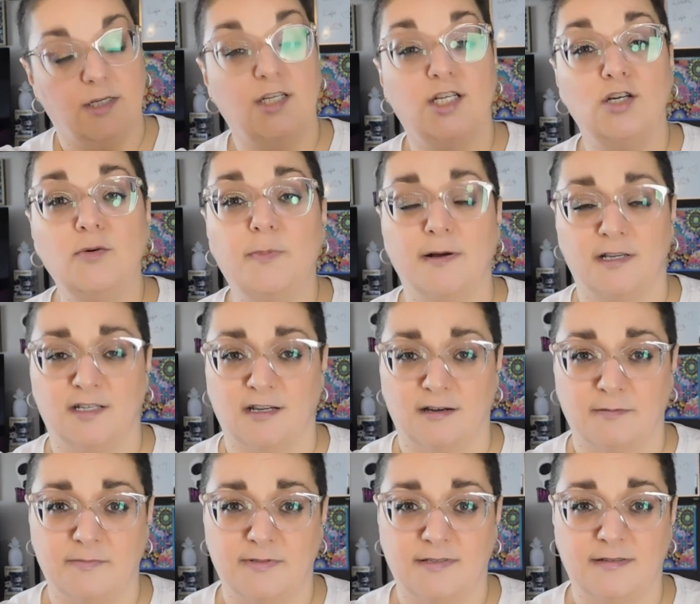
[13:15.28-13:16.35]
Chupa
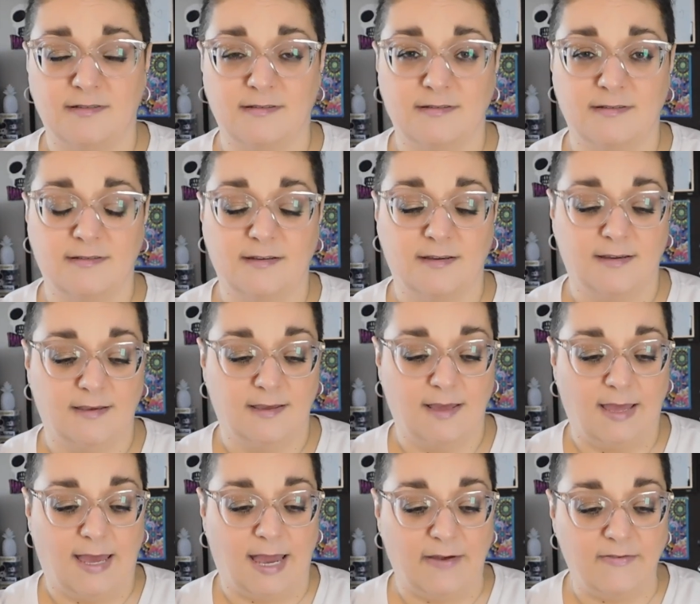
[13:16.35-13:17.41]
Chups.
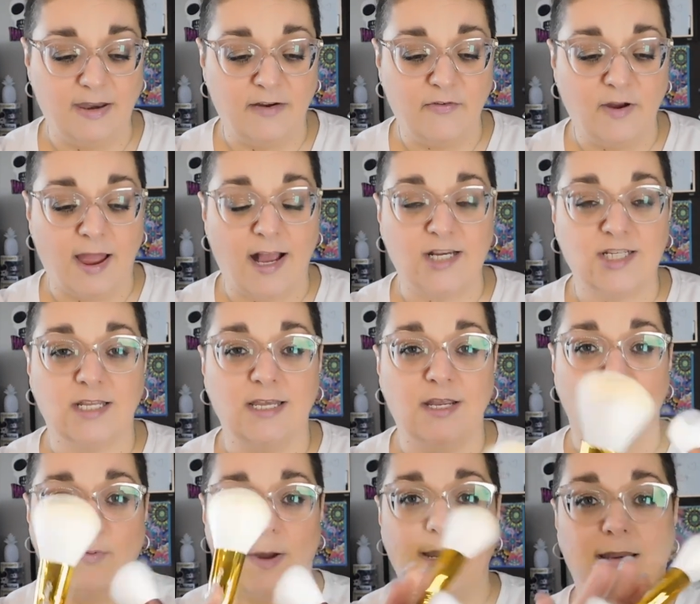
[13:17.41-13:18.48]
I've never actually
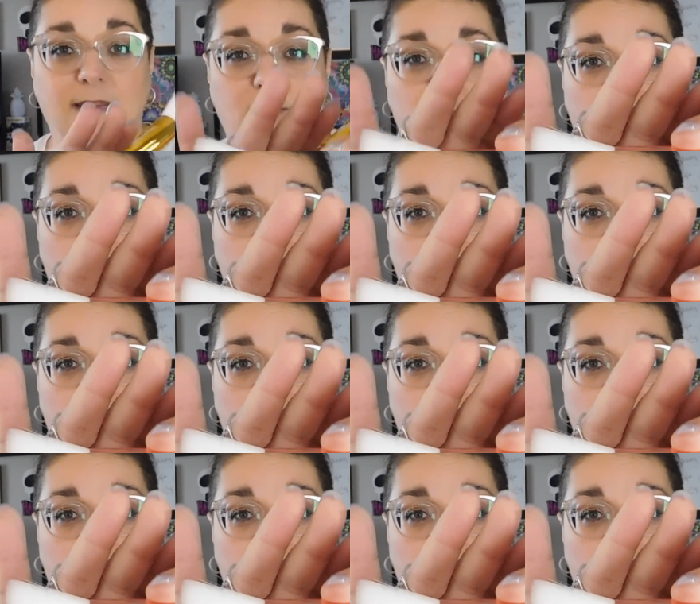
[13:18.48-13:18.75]
read the